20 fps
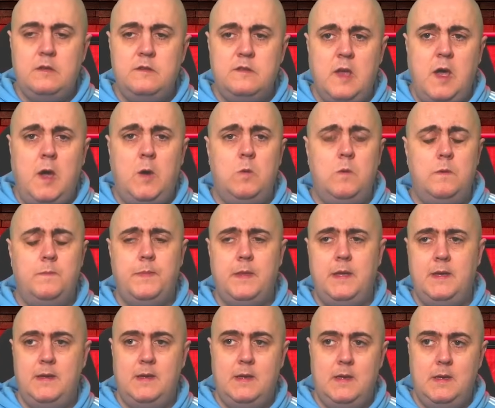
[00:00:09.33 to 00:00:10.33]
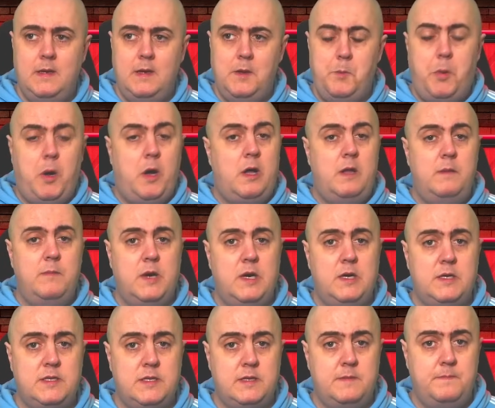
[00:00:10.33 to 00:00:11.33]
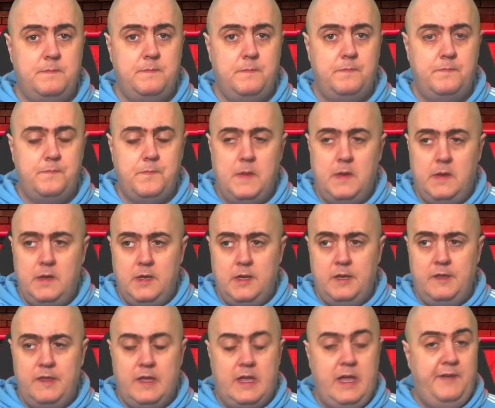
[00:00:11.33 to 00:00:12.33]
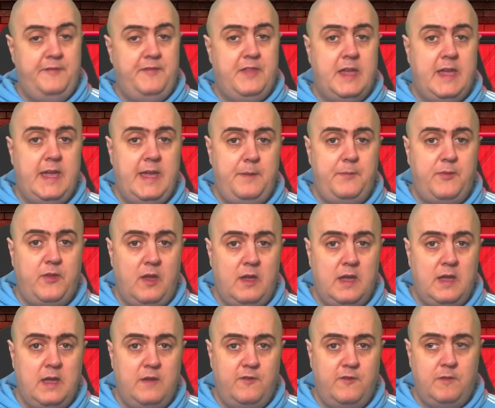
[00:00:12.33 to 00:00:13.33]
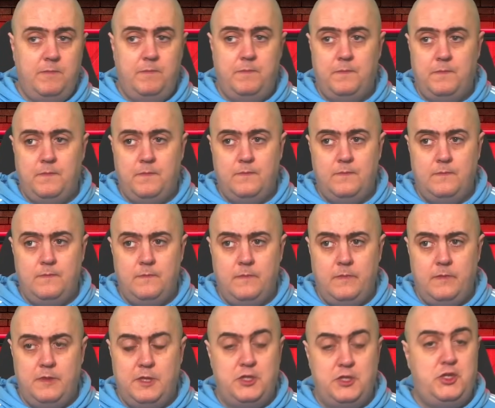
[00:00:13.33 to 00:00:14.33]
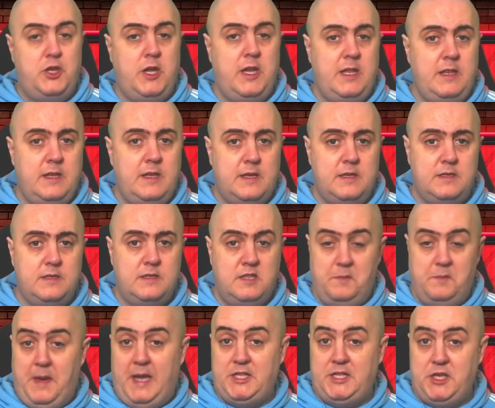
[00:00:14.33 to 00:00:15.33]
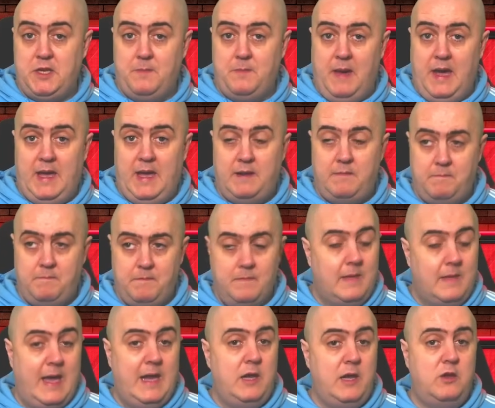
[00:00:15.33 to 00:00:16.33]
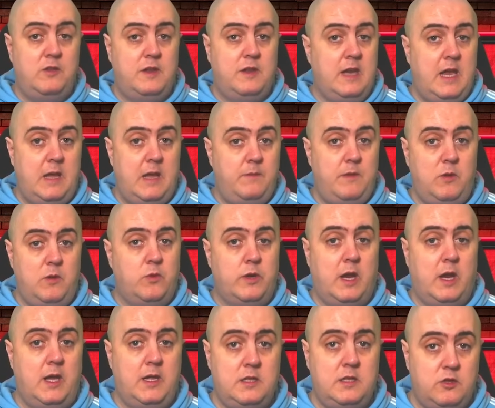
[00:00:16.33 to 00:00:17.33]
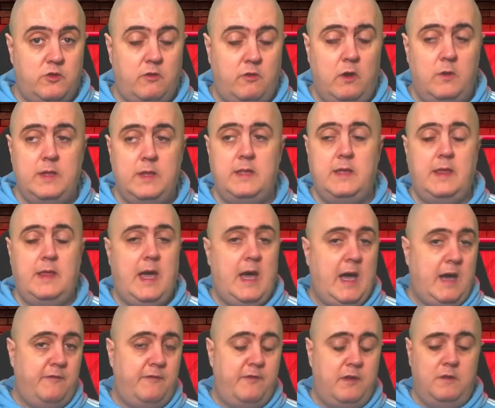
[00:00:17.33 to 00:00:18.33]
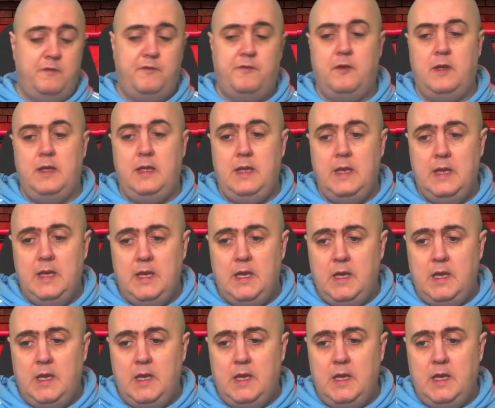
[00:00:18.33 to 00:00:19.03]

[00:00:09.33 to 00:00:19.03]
So, Paul Merson, the gift that keeps on giving, the genius, the magic man, any other name you would like to throw into the hat, feel free.